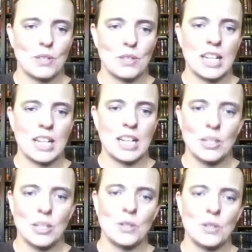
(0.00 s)
So if you can
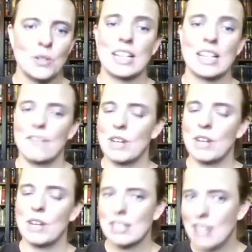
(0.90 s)
get through and get
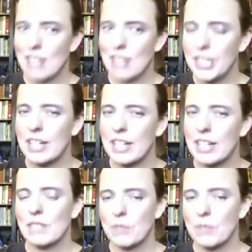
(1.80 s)
very solid on
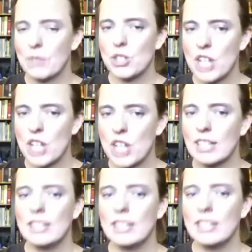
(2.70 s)
this first
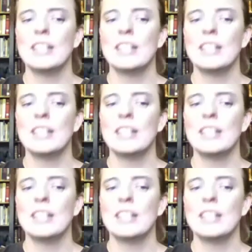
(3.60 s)
chunk,